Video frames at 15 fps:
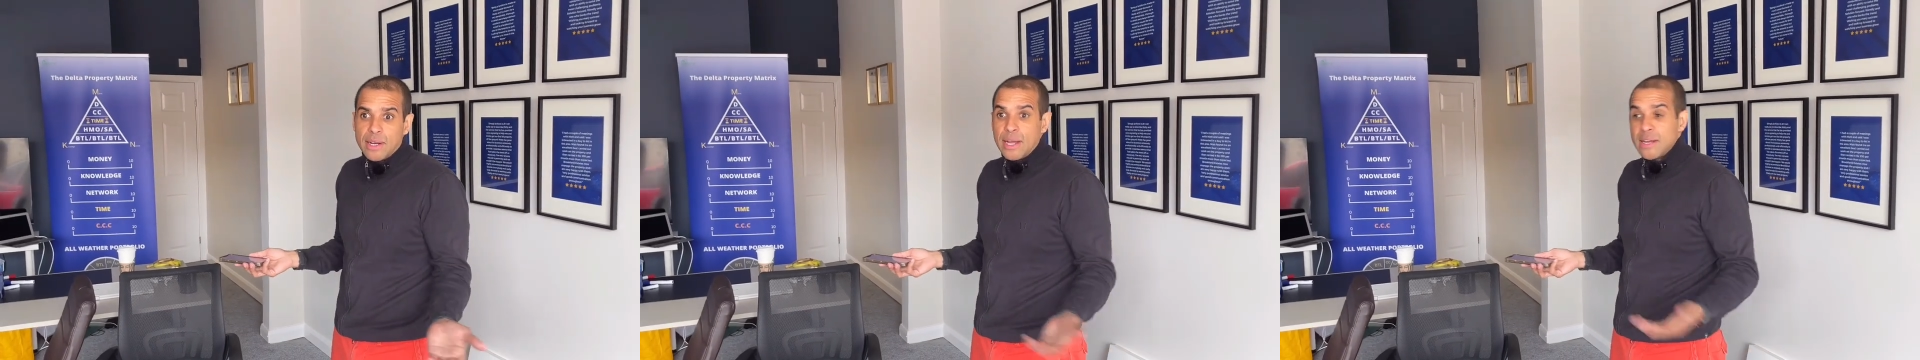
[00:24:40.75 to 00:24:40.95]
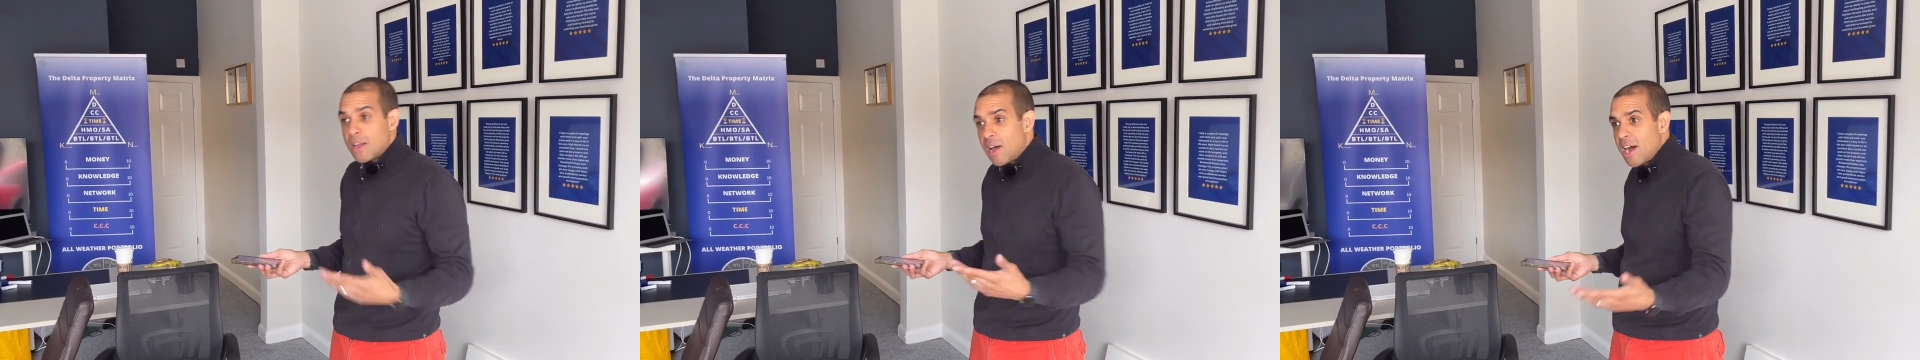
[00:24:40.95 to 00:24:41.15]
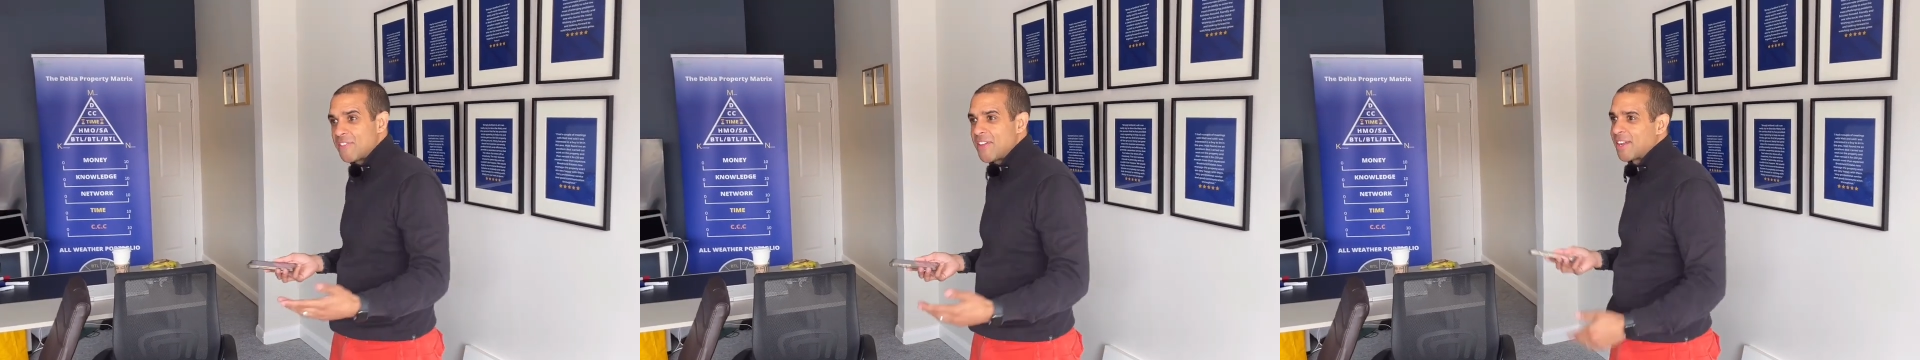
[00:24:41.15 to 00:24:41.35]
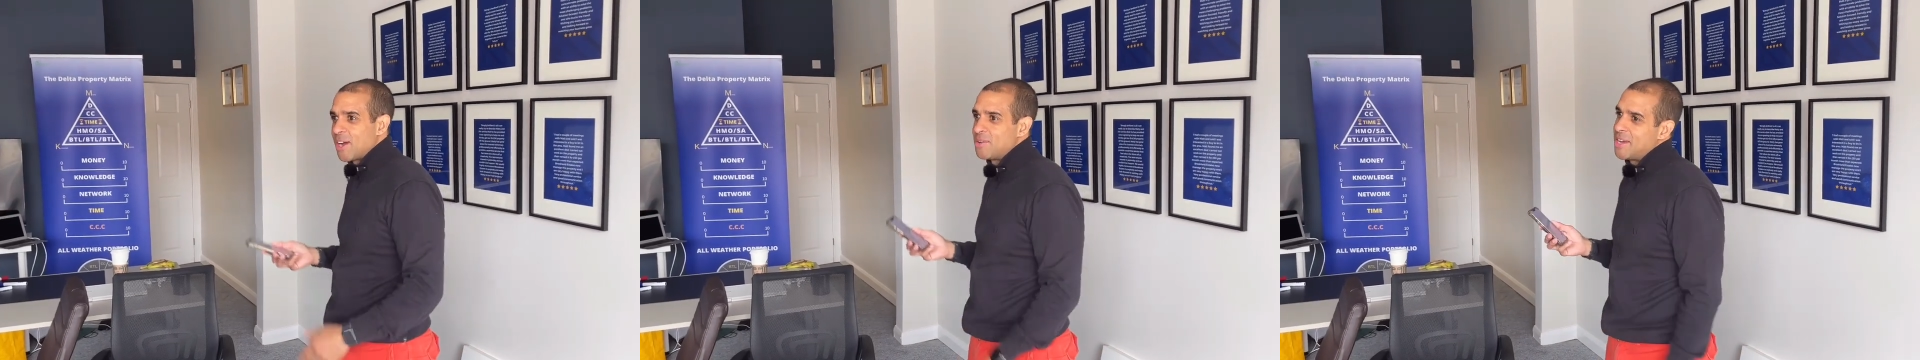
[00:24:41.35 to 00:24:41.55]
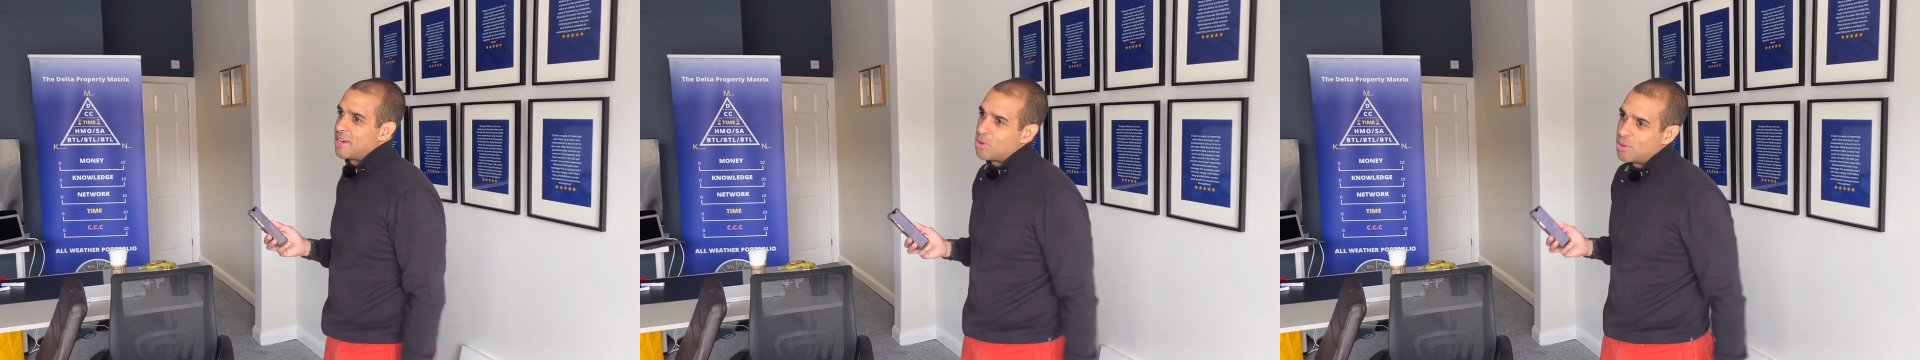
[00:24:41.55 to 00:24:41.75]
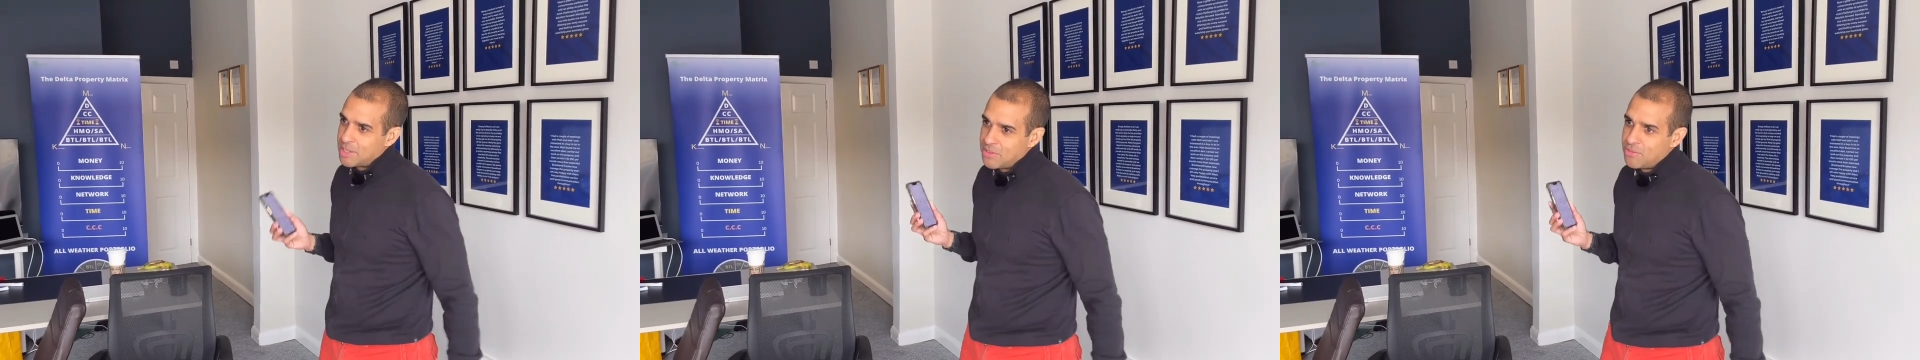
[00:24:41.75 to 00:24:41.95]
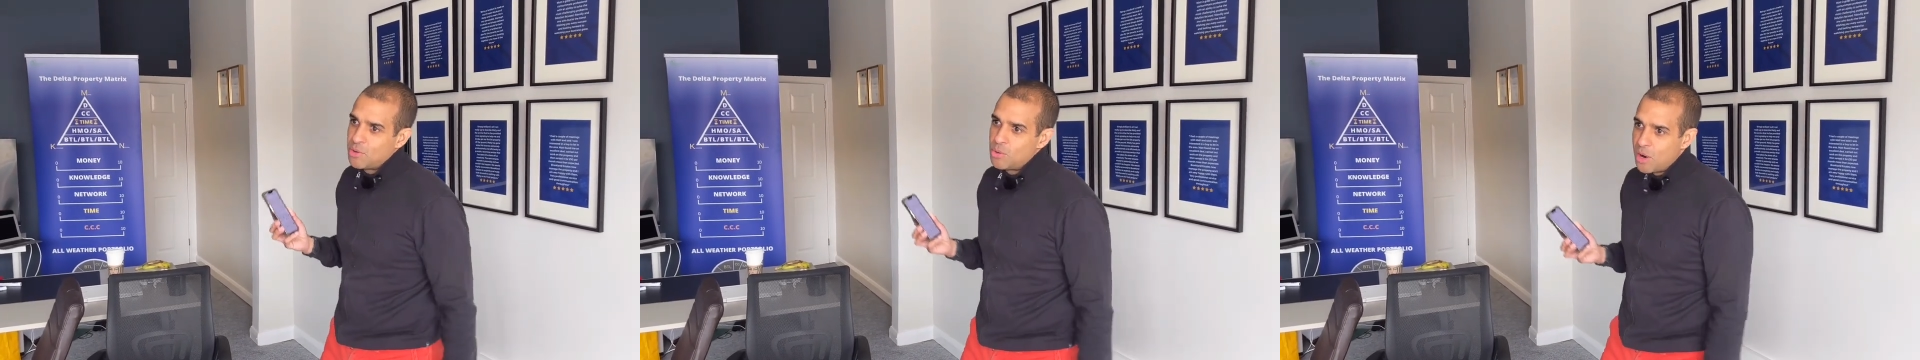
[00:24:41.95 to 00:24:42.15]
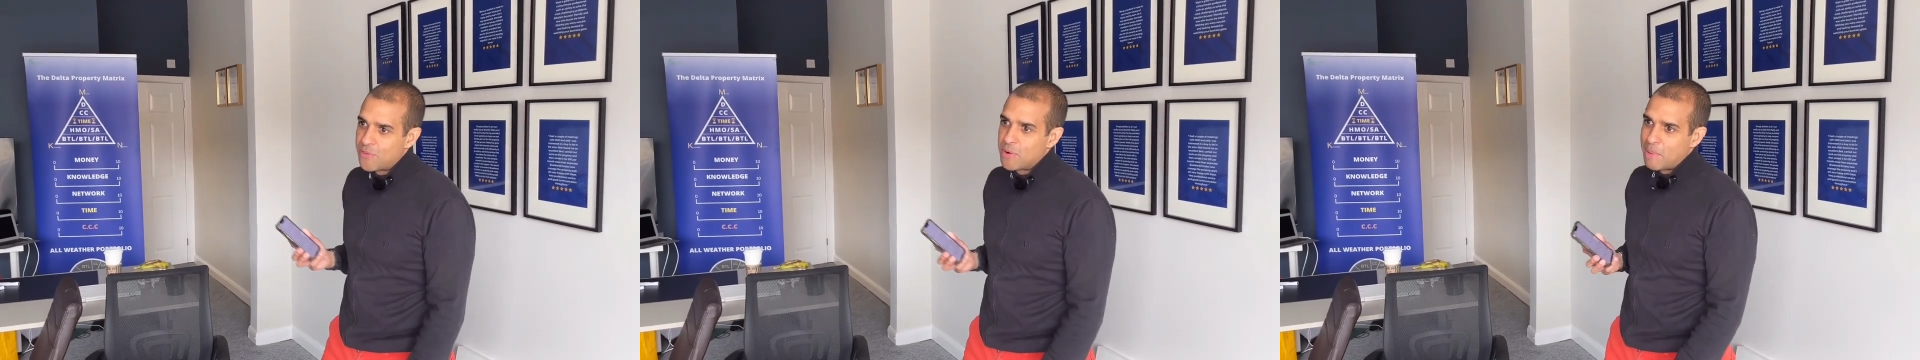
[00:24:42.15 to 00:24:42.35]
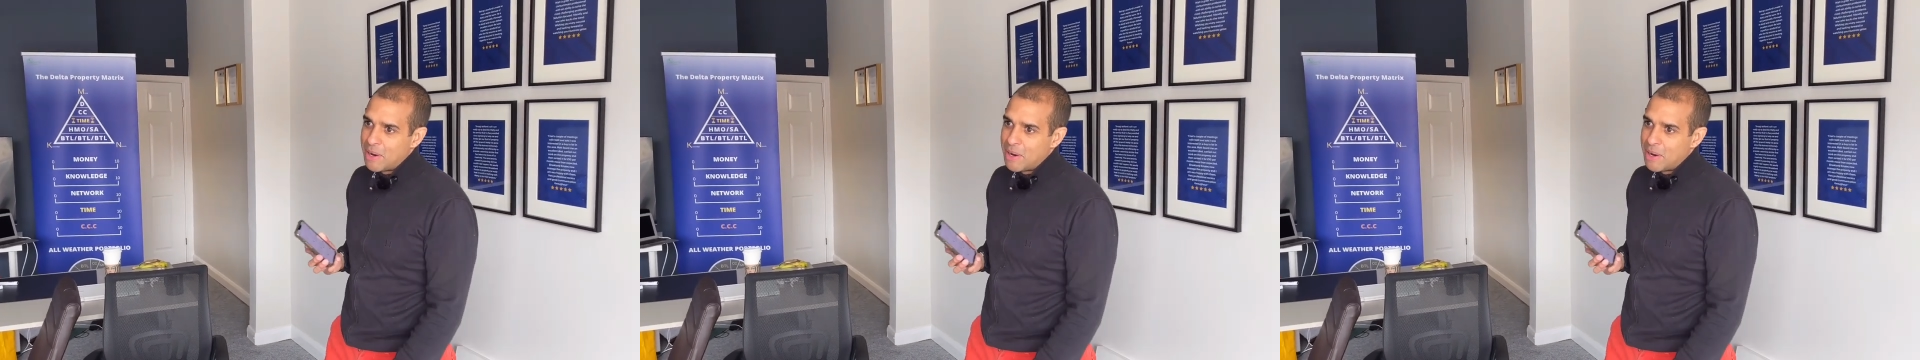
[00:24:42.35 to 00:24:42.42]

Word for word: And they laugh. They go, yeah, go on. If you offer